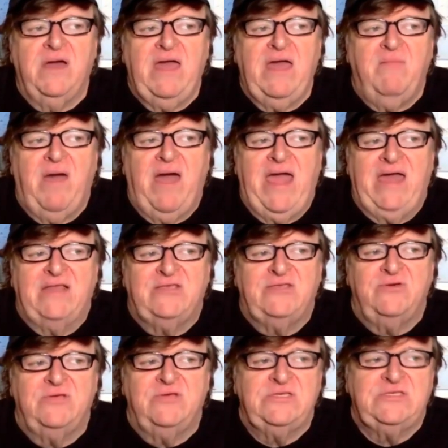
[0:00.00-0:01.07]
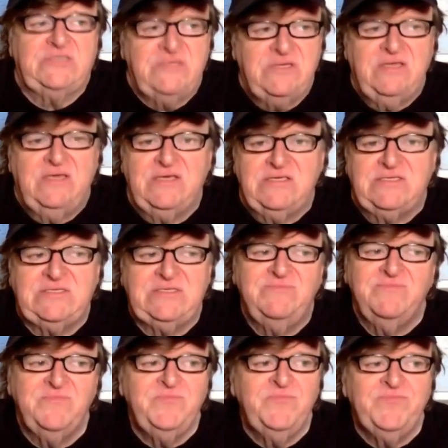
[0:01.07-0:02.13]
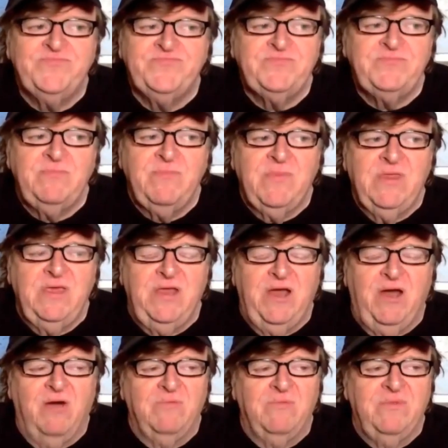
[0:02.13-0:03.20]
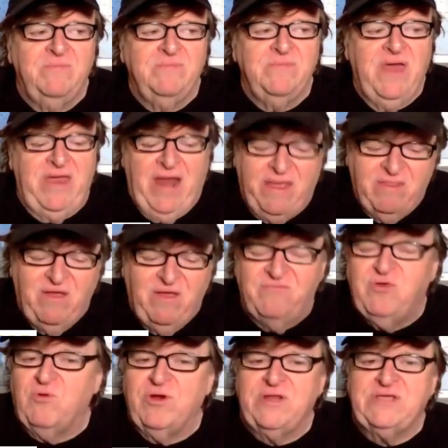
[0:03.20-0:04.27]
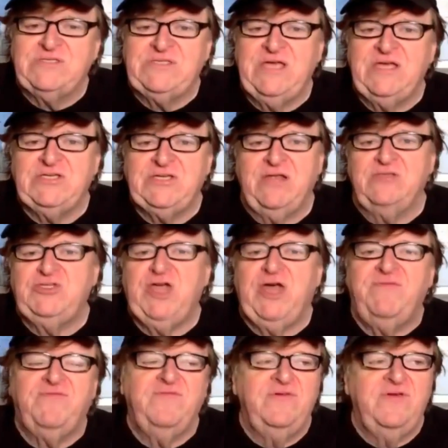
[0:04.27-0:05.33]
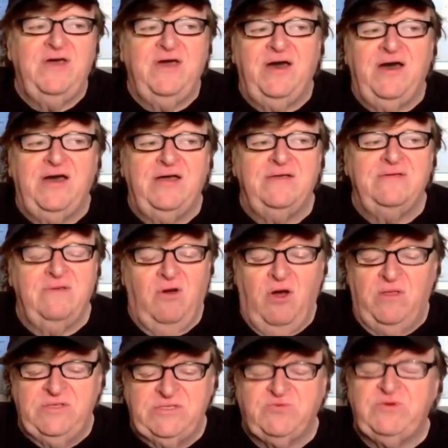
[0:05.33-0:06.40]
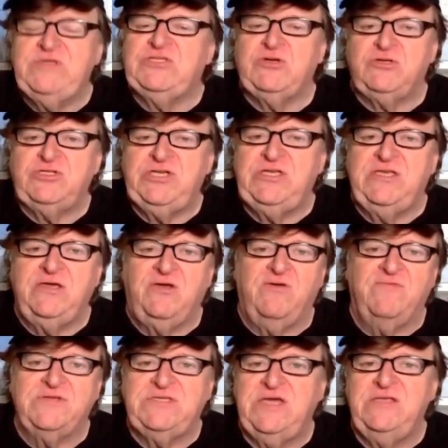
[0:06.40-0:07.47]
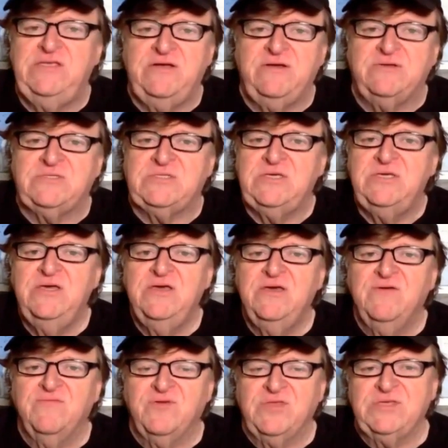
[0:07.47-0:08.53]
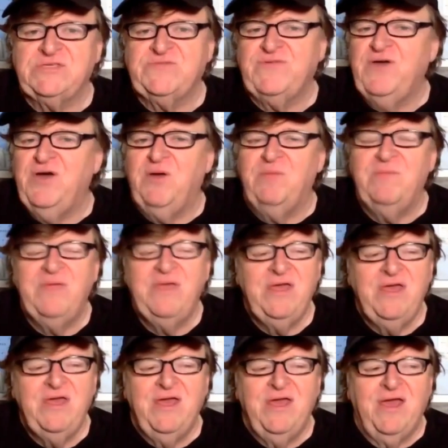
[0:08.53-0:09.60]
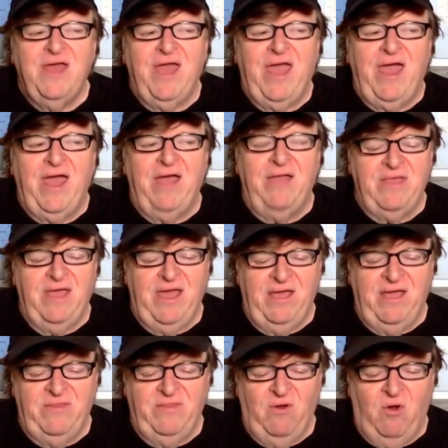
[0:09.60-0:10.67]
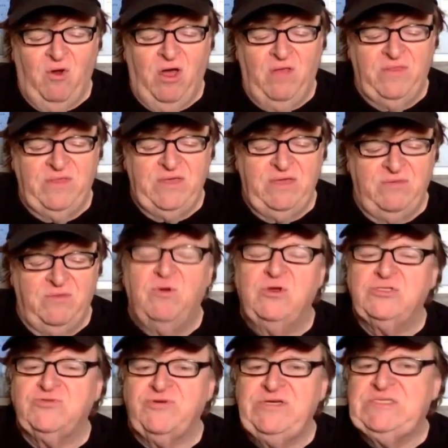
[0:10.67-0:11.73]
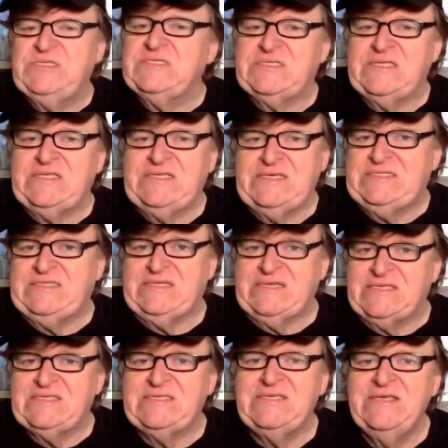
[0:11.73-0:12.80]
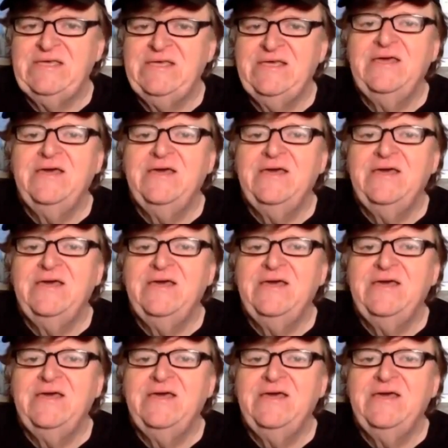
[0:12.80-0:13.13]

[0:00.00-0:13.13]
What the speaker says: again, my attitude is, you know, and I love the word extinction. And Jeff, all this research he did over 10 years for this film, and all the most recent statistics